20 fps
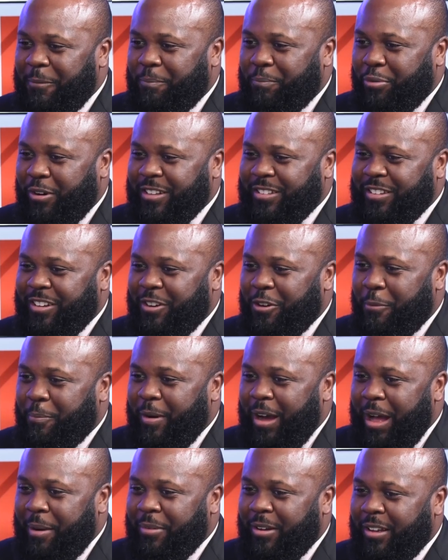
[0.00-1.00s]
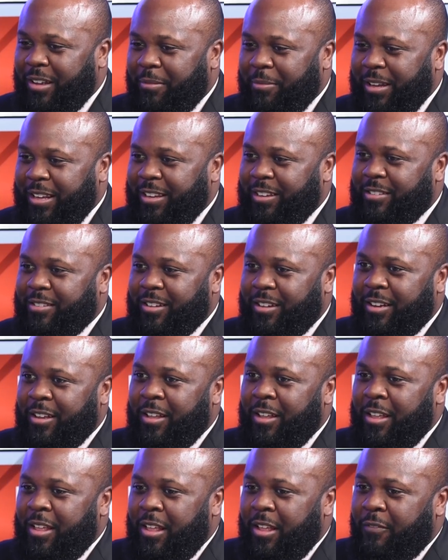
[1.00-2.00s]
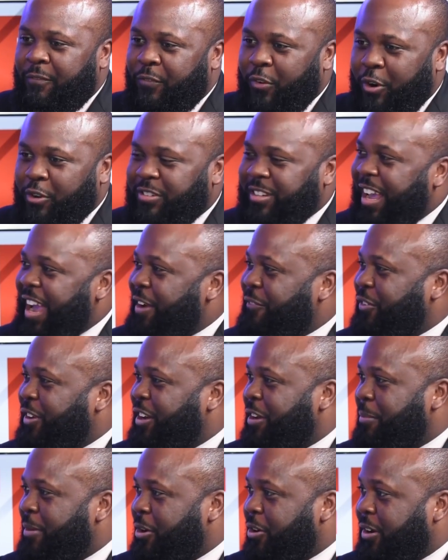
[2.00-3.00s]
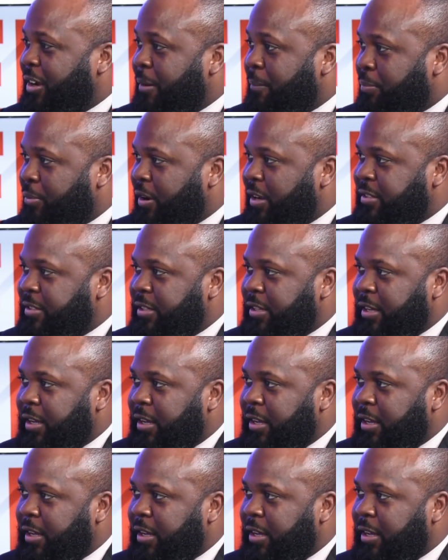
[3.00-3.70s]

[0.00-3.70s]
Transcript: President Obama. I mean, he's the first African-American president.